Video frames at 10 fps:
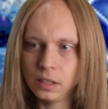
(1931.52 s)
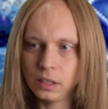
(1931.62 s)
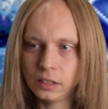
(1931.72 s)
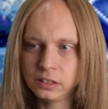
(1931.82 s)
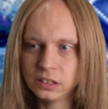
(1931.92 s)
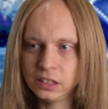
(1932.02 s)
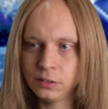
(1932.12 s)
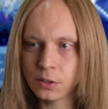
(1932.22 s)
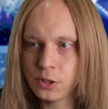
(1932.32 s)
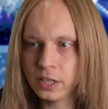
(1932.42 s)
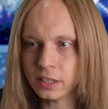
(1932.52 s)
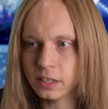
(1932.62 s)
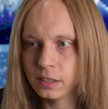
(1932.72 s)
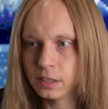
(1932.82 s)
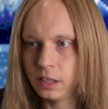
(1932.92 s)
I just didn't think.
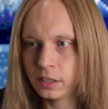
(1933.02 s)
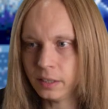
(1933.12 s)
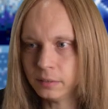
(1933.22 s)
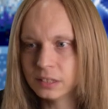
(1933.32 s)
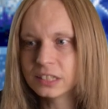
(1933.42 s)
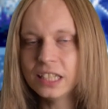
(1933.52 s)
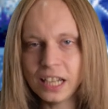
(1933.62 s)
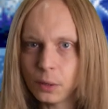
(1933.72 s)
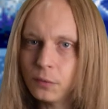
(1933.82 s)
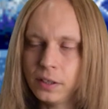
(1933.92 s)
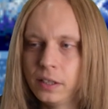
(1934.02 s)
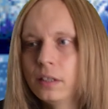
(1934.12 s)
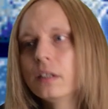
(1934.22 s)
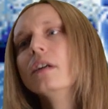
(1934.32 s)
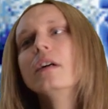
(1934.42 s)
Okay, let's get out of here.
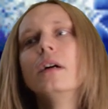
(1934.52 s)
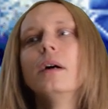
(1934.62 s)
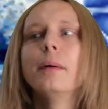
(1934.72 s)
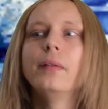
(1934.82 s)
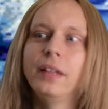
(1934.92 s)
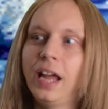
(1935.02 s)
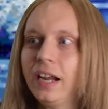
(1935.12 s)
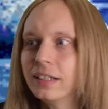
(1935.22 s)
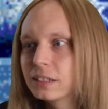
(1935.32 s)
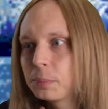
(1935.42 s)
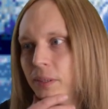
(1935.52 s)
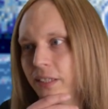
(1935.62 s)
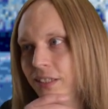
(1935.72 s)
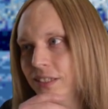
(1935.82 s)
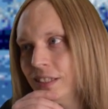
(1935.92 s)
Next,
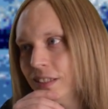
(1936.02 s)
please.